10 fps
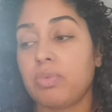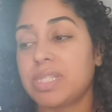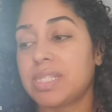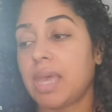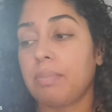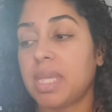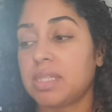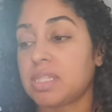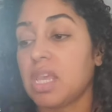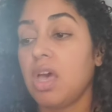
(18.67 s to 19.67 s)

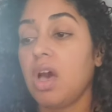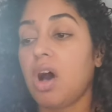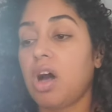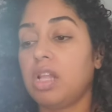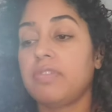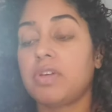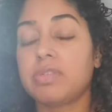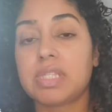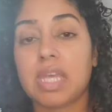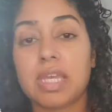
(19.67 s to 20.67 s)
Resentments, all of
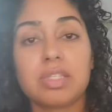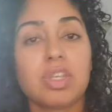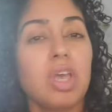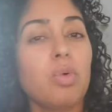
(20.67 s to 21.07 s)
those things.